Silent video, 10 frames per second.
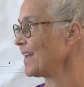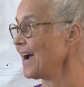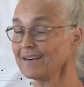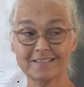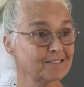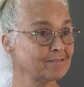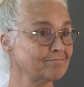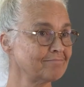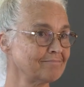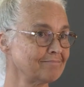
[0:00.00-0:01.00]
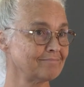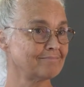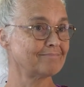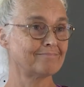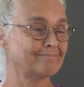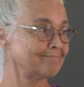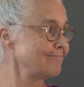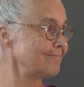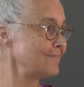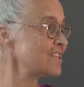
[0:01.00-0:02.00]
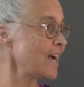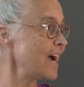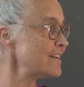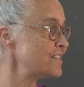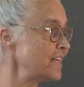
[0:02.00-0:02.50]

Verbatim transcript: And the sky is the